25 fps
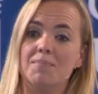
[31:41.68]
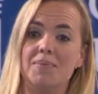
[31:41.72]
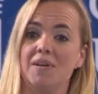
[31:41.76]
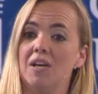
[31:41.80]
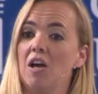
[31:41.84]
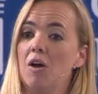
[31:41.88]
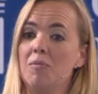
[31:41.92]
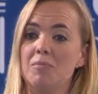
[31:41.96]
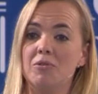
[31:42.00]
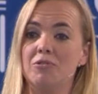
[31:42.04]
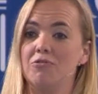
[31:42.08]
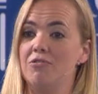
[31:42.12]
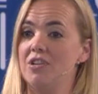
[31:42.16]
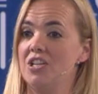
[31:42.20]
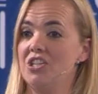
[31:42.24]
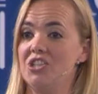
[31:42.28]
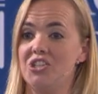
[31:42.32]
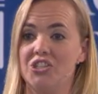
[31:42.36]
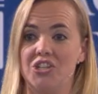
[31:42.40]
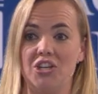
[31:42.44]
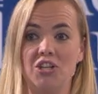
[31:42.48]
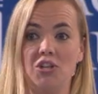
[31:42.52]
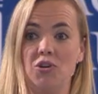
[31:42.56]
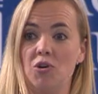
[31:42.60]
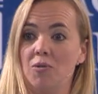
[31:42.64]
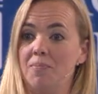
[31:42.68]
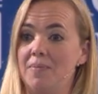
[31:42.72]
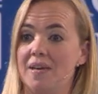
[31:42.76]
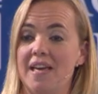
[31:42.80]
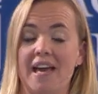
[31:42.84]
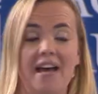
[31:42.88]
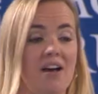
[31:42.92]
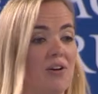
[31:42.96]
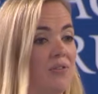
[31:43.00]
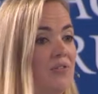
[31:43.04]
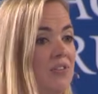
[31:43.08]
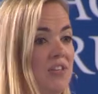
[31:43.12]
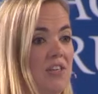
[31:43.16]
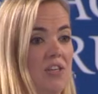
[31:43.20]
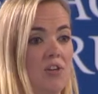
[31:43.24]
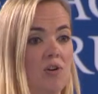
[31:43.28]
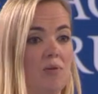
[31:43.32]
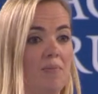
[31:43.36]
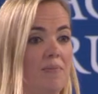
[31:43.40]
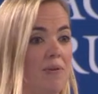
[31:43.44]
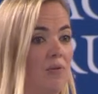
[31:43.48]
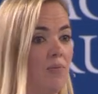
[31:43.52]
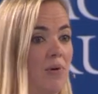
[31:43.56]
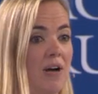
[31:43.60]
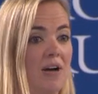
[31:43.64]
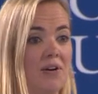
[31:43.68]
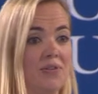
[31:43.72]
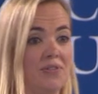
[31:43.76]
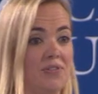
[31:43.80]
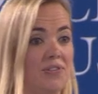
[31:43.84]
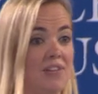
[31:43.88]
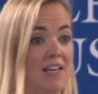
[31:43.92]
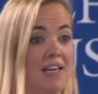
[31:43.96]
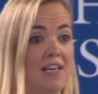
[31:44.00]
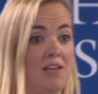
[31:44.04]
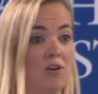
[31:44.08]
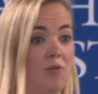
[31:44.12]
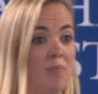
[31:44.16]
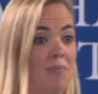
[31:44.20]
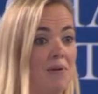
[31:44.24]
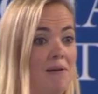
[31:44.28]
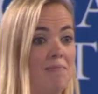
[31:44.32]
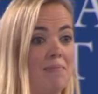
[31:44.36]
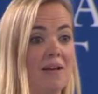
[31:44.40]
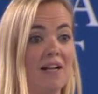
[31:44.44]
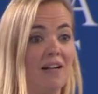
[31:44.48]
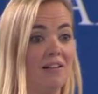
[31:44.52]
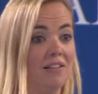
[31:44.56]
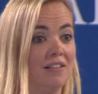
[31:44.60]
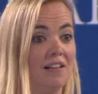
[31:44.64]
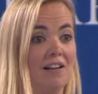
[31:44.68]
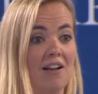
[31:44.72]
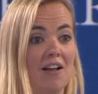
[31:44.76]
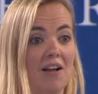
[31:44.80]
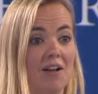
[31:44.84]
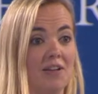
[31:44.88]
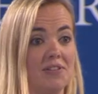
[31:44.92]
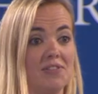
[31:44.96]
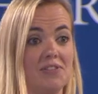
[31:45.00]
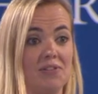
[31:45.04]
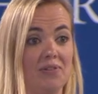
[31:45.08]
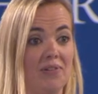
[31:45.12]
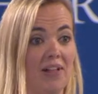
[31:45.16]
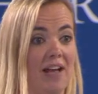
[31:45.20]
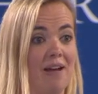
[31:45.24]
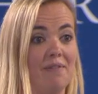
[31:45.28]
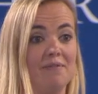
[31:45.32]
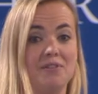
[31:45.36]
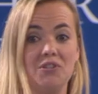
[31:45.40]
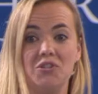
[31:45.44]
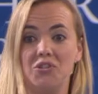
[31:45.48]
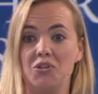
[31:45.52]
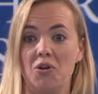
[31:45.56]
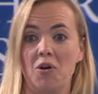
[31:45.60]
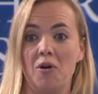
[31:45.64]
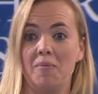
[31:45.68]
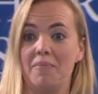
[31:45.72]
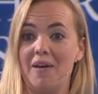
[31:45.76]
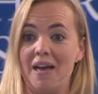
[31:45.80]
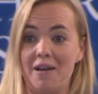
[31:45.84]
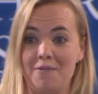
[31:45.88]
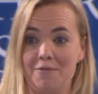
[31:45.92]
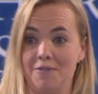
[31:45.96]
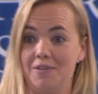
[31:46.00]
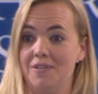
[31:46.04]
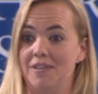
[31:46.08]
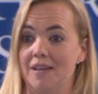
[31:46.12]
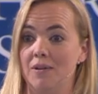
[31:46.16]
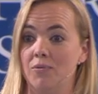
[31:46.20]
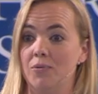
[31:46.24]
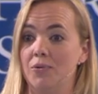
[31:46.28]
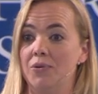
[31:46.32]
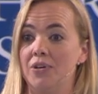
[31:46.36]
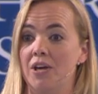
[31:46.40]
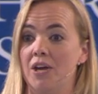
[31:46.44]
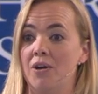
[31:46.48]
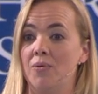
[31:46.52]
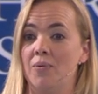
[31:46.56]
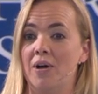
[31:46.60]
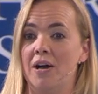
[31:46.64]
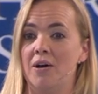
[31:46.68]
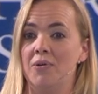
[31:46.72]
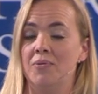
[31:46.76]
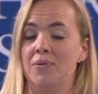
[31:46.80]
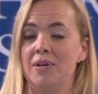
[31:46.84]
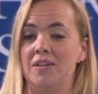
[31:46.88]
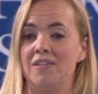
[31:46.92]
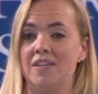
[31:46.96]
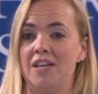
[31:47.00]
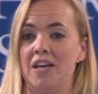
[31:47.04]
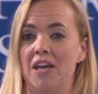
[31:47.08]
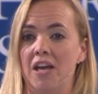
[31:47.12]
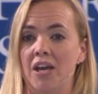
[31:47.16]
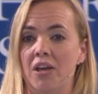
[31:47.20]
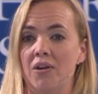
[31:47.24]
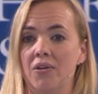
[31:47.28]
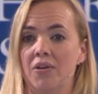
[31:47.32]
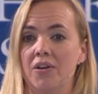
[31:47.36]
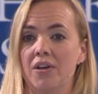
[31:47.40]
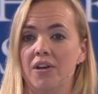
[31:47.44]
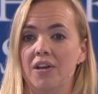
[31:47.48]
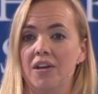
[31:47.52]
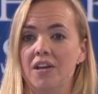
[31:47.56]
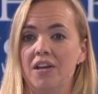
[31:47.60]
become a Christian, you'll be healthy, you'll be wealthy, you'll be middle class, you'll have a job, everything will go well with you.